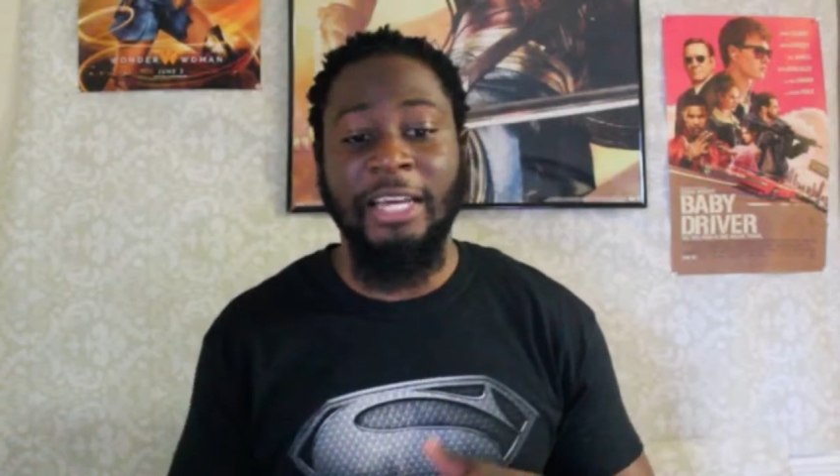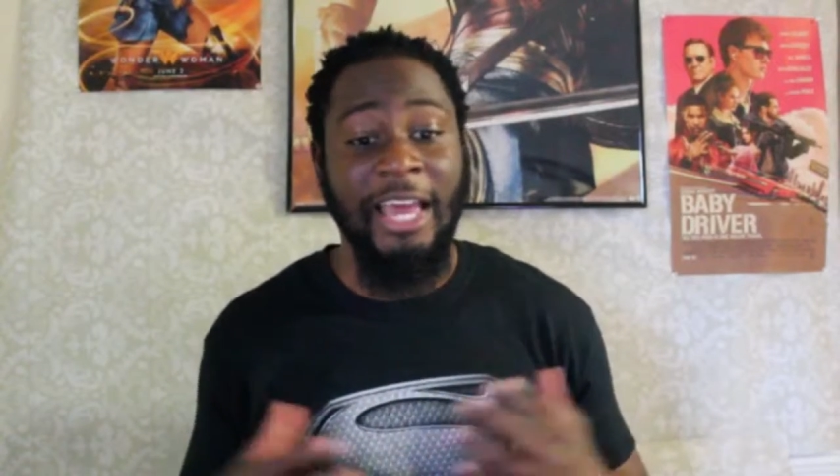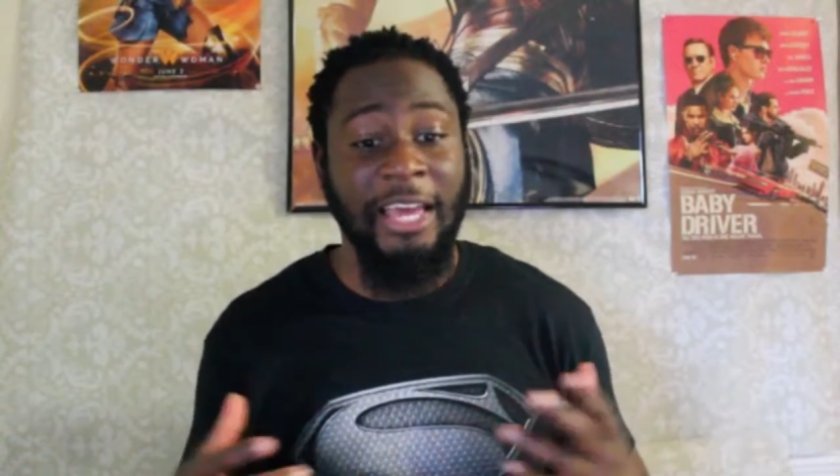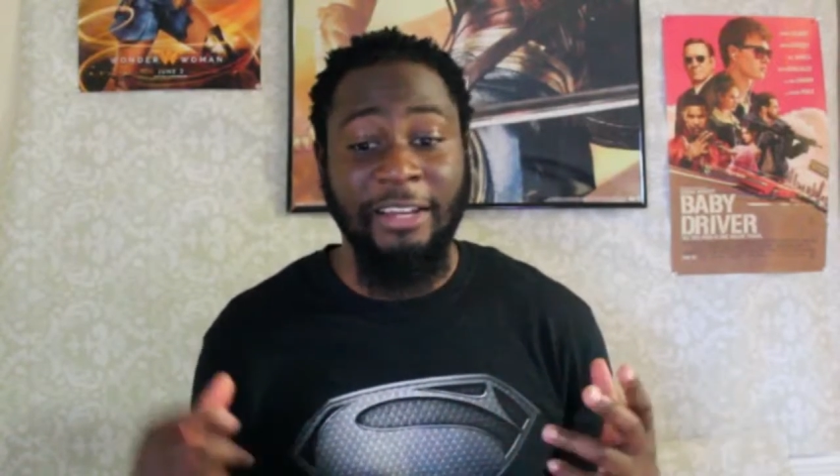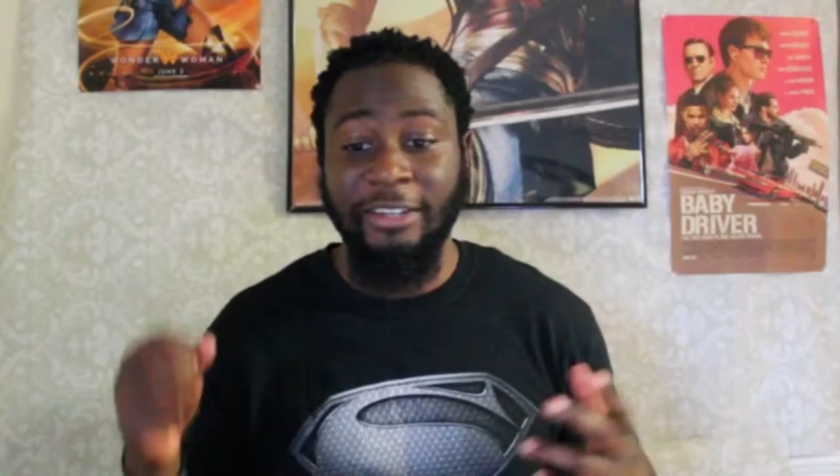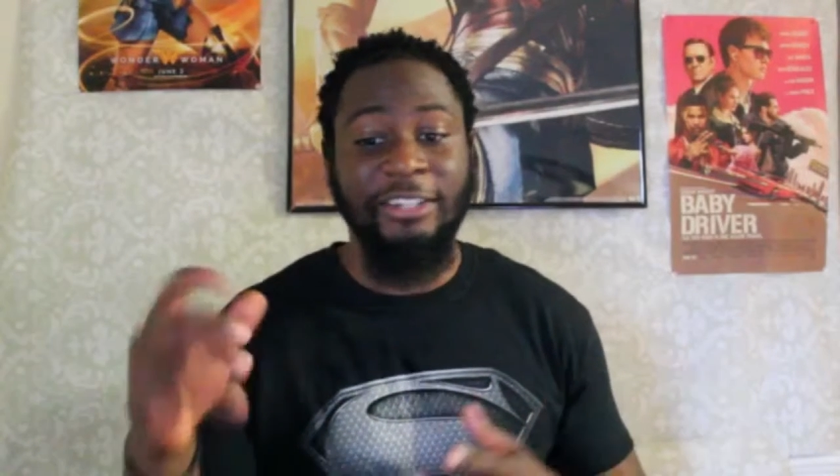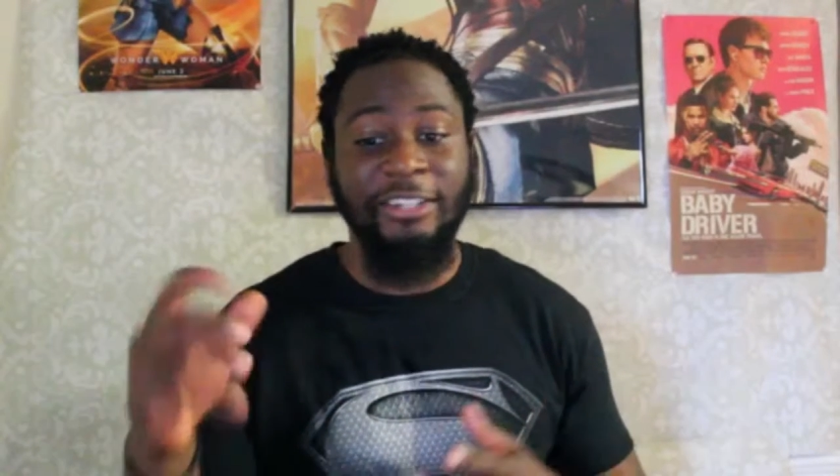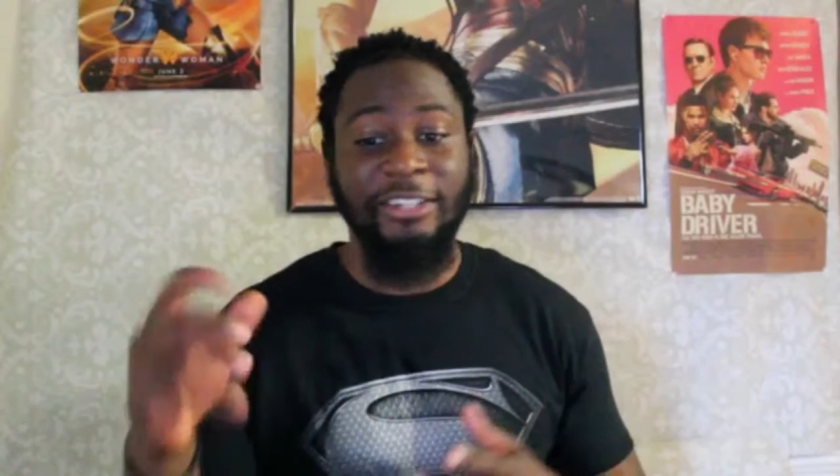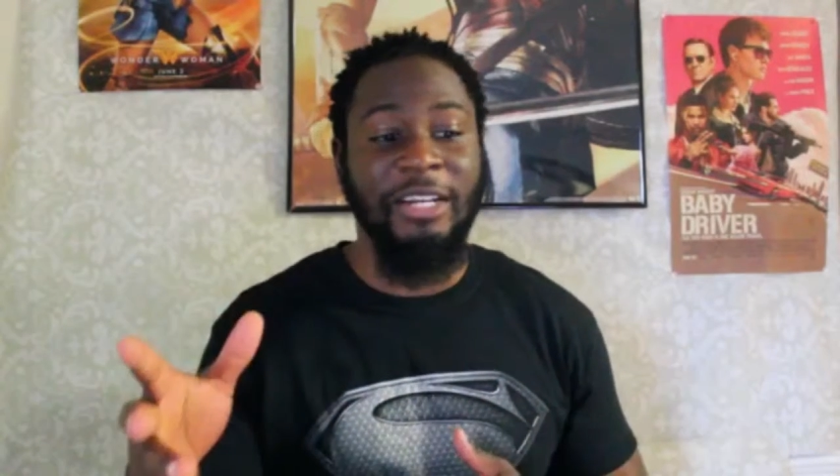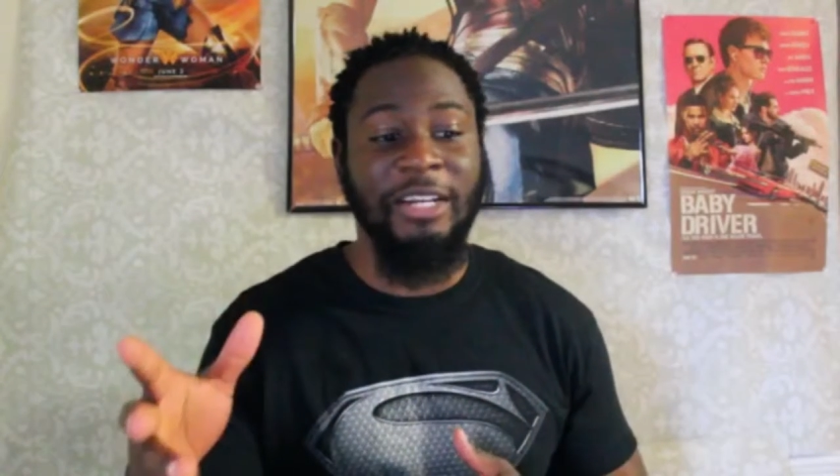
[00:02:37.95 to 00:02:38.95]
Hey,
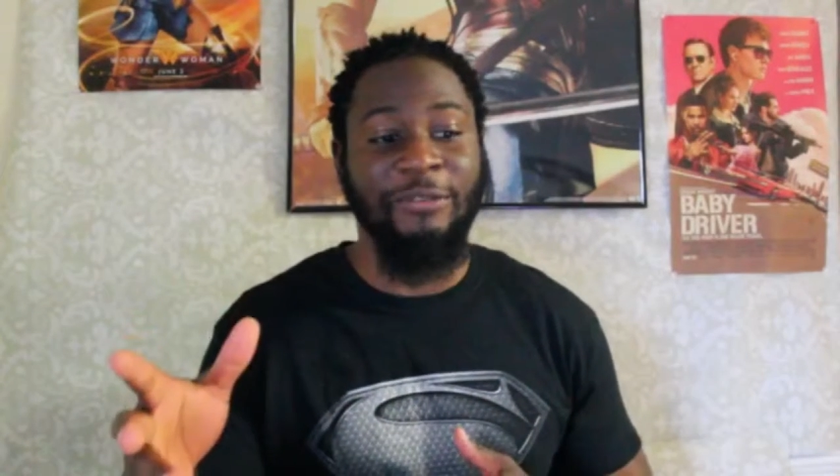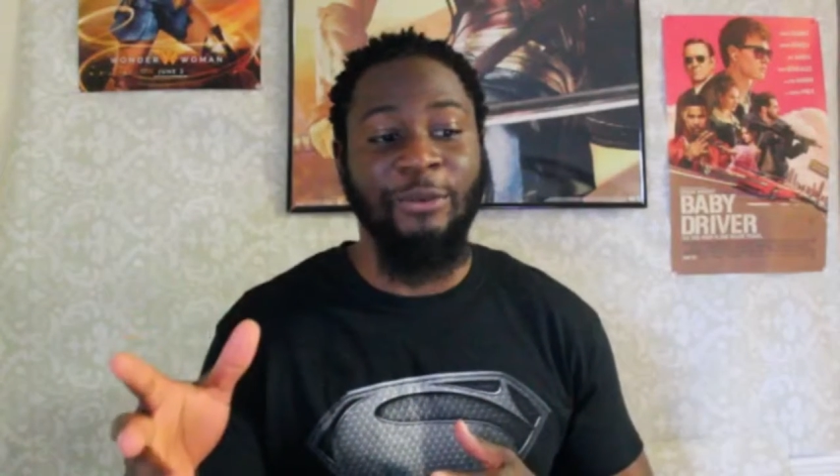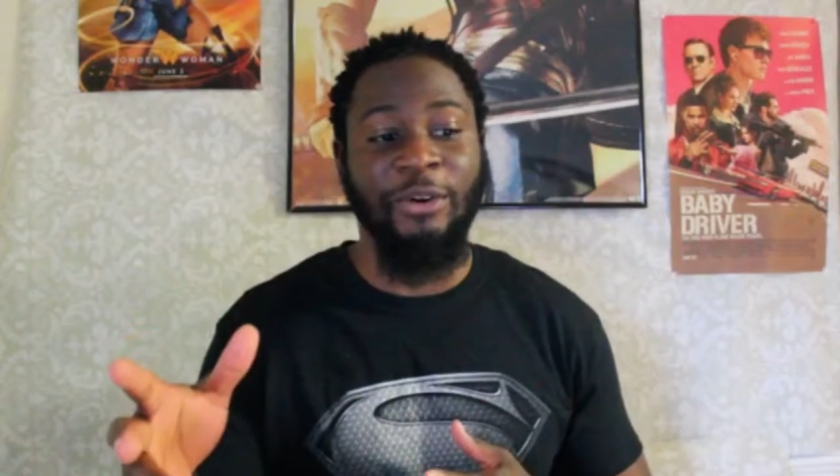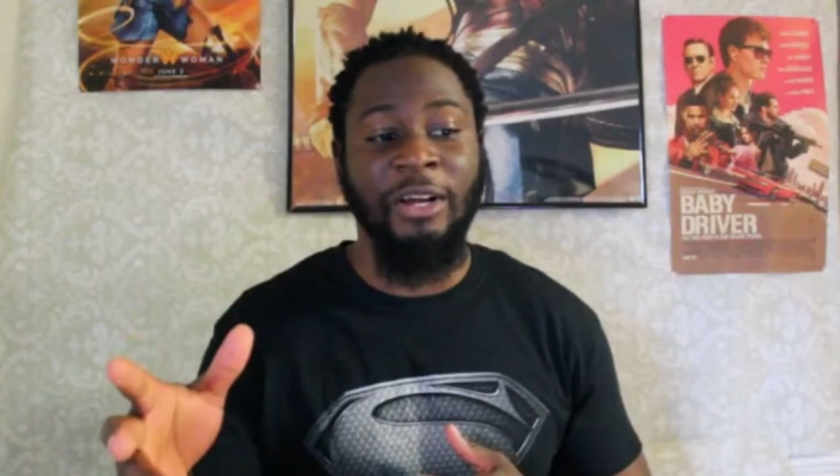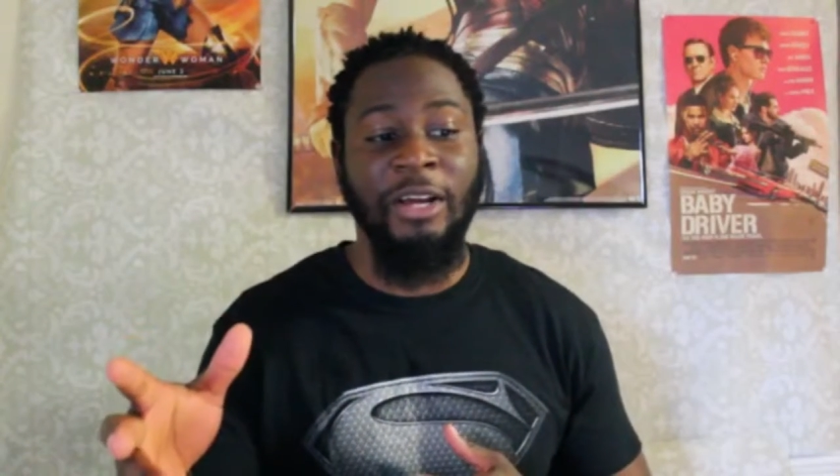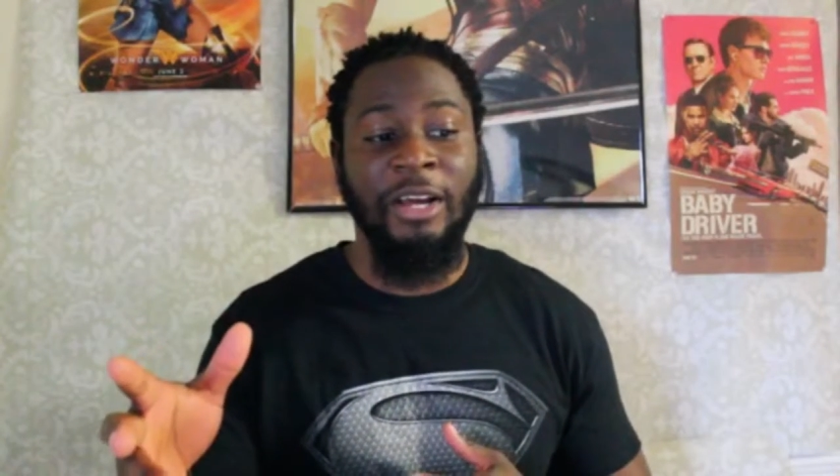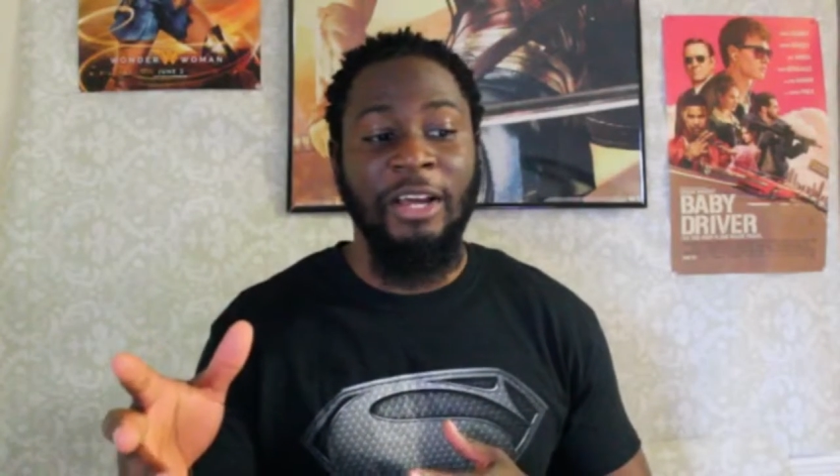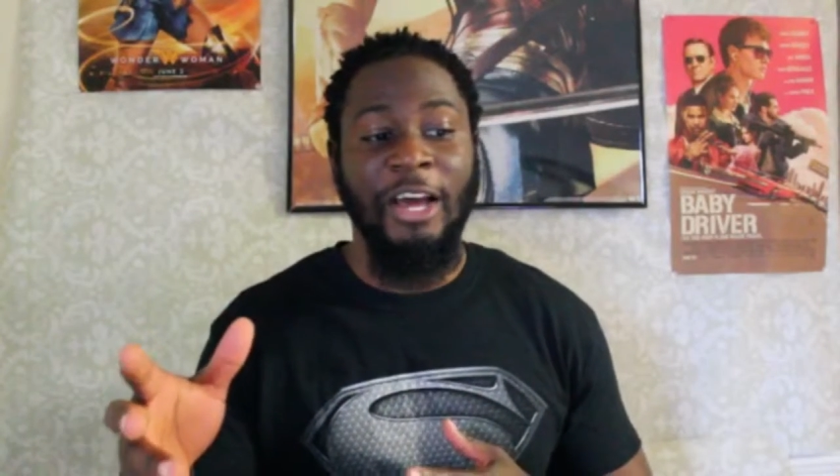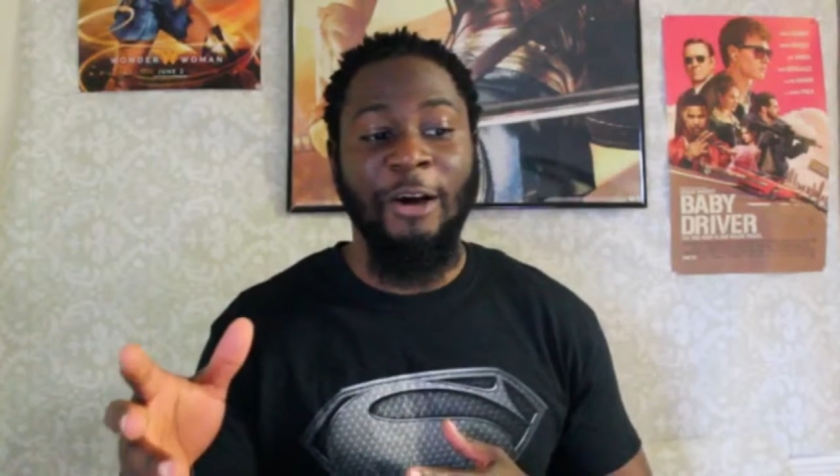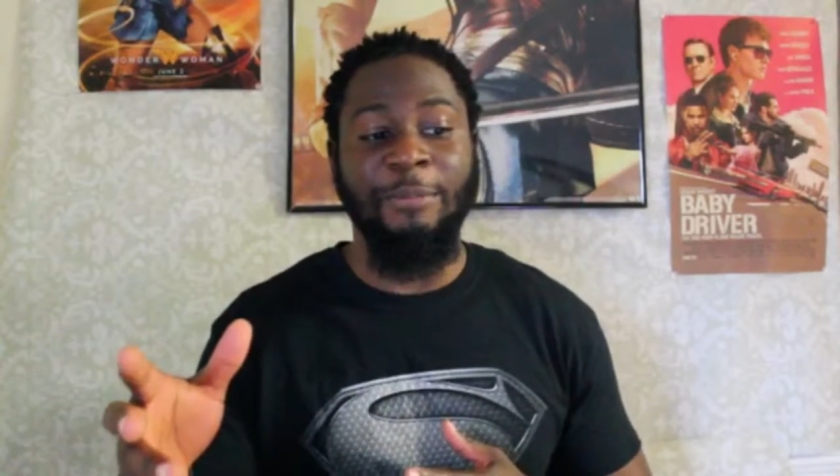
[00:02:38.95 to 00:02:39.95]
here's money for
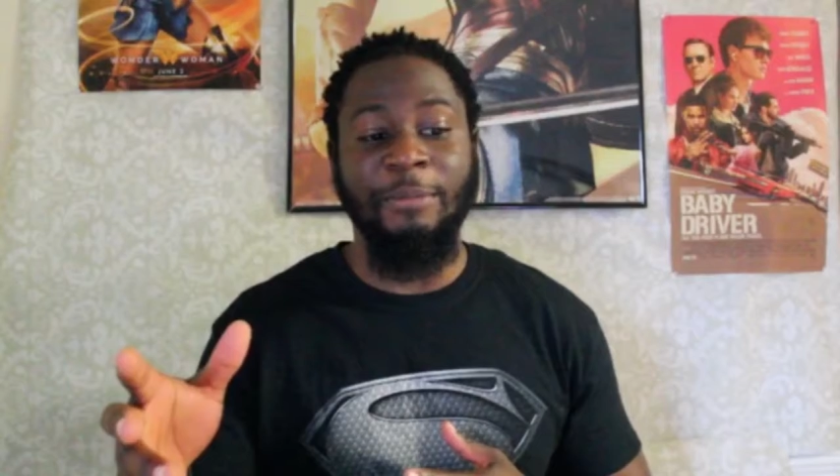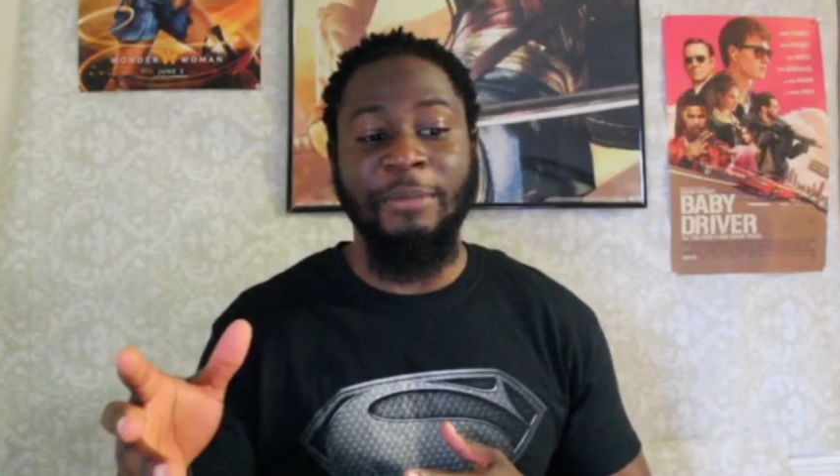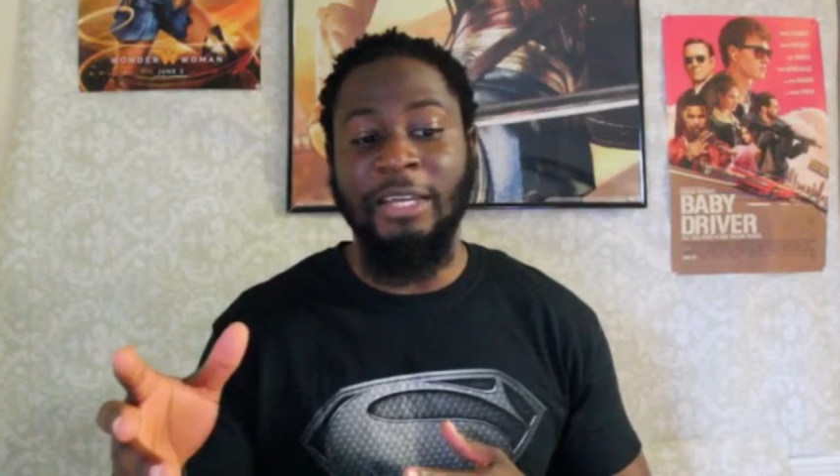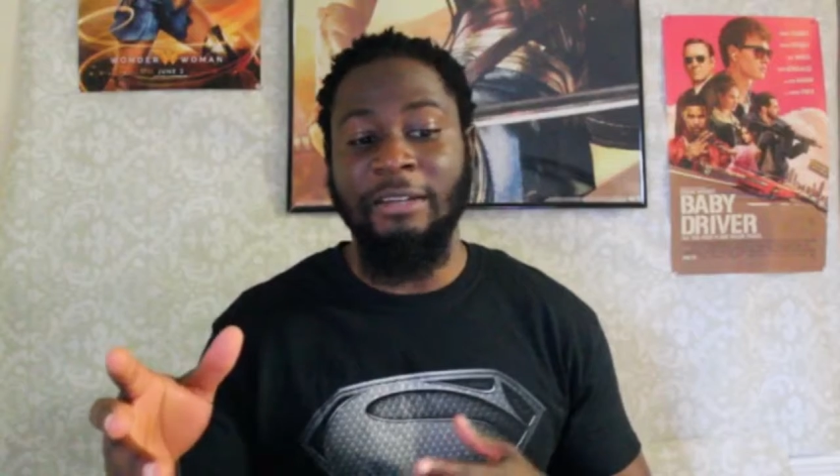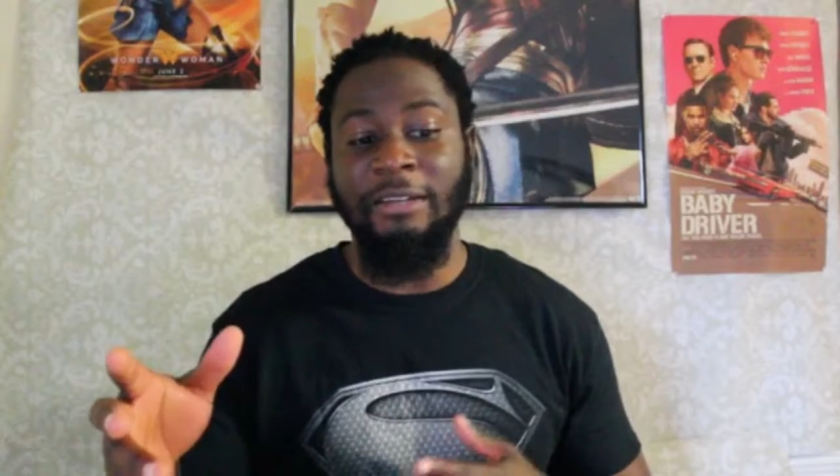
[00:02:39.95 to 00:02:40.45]
helping me,